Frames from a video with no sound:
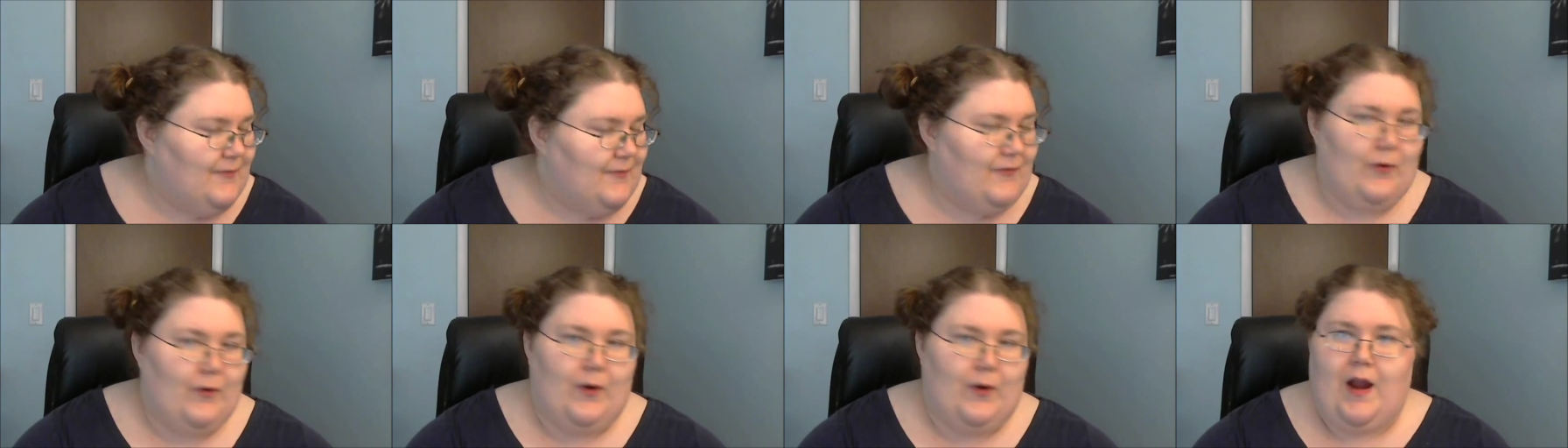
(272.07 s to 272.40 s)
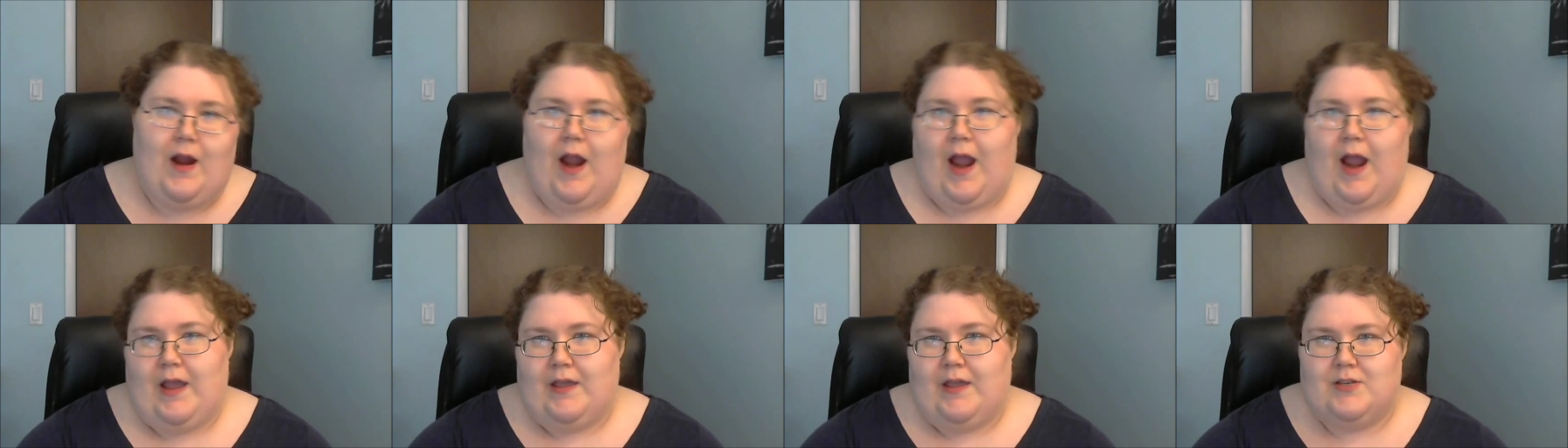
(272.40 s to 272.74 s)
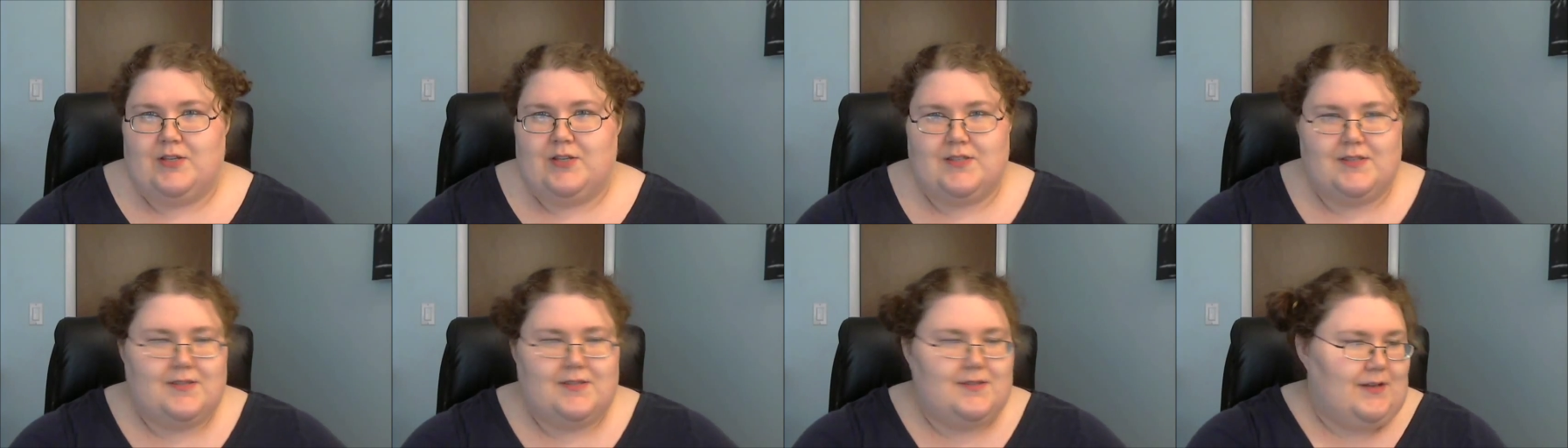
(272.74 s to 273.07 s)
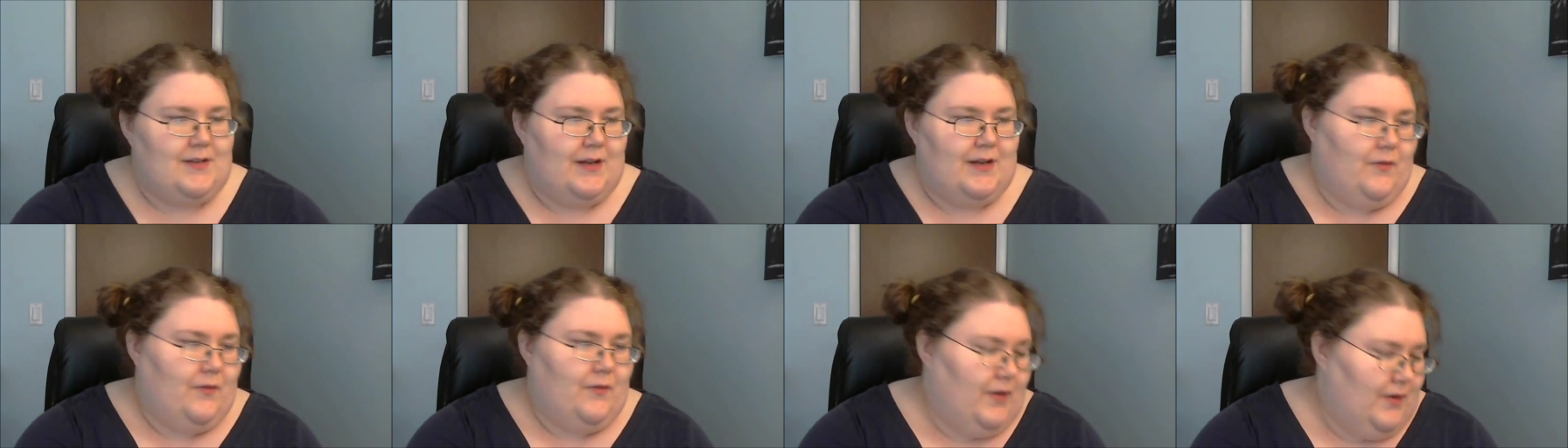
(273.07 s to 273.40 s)
before I just,
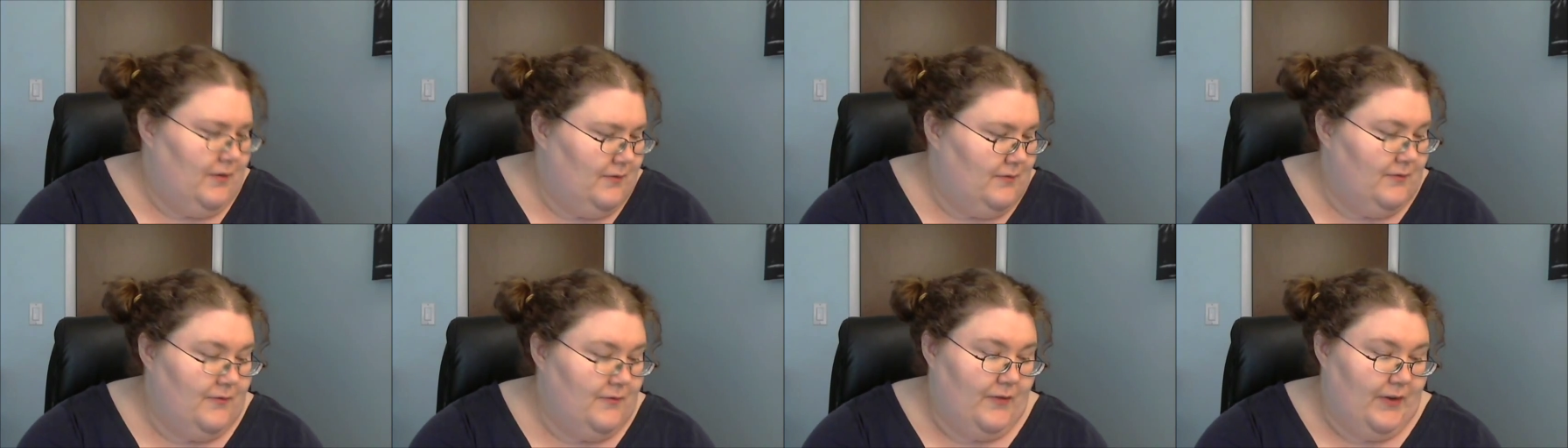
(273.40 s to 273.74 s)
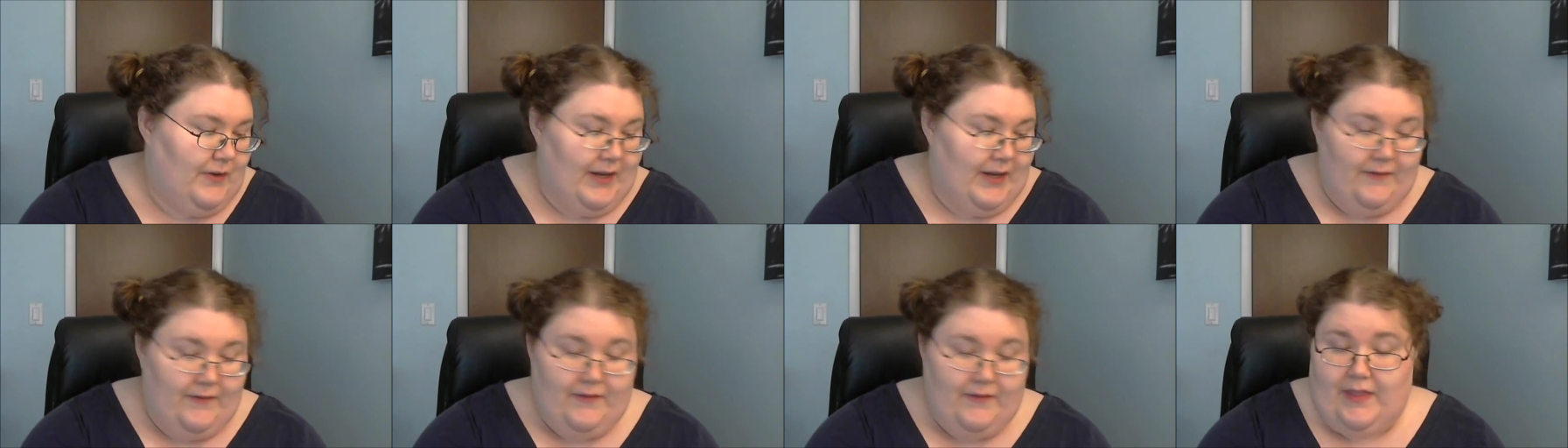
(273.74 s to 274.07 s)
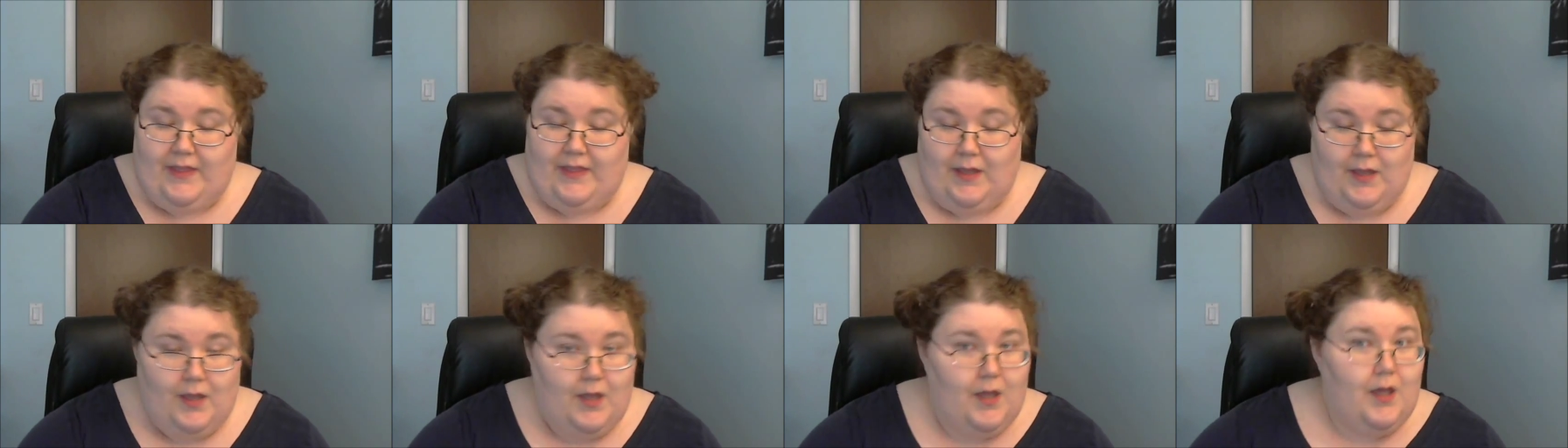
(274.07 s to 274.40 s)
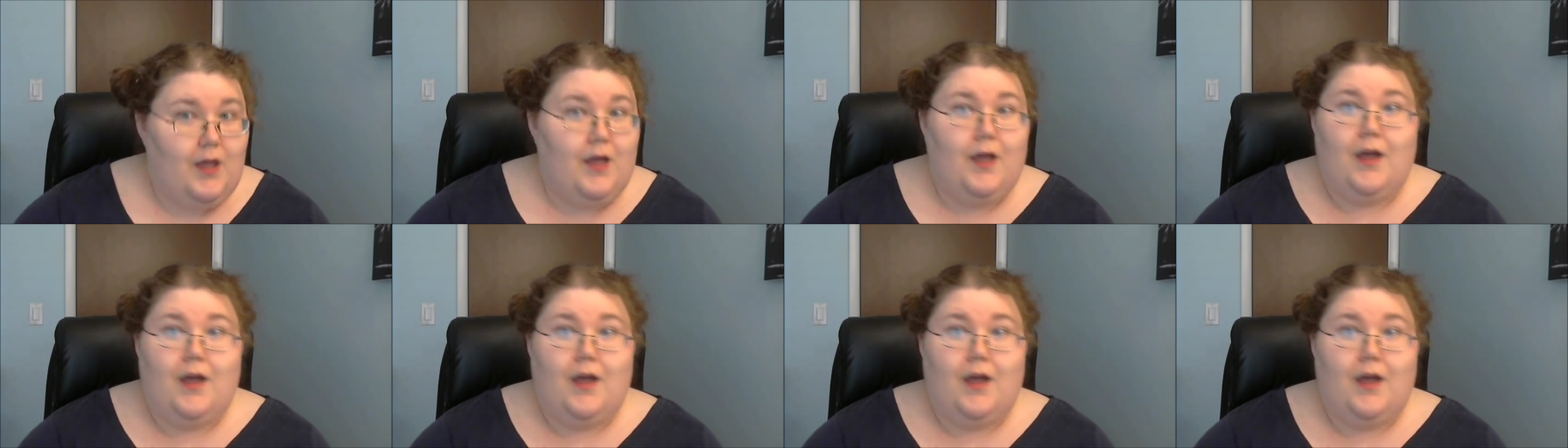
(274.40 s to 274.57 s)
I don't know, forget everything.